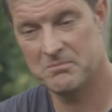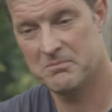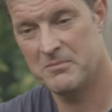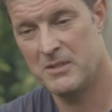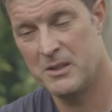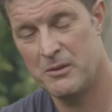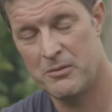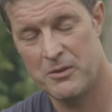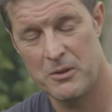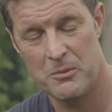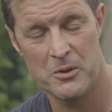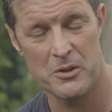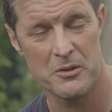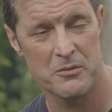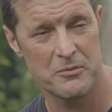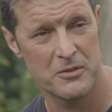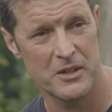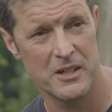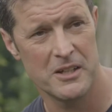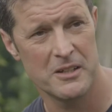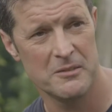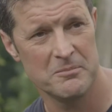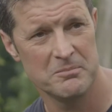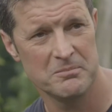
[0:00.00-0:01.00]
And if they want to
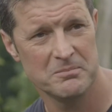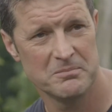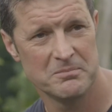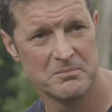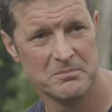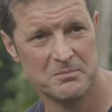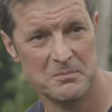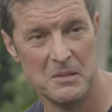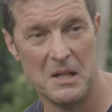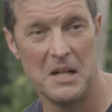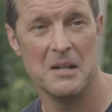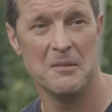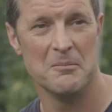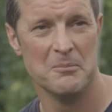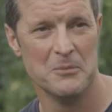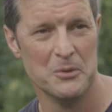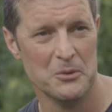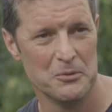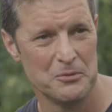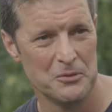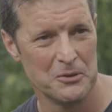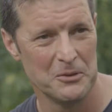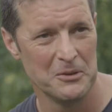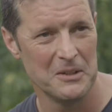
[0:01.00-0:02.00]
farm,
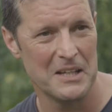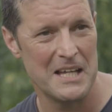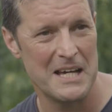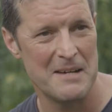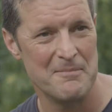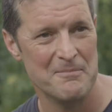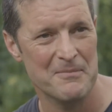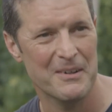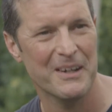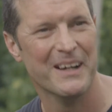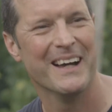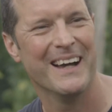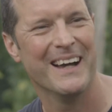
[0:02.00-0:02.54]
more fool them.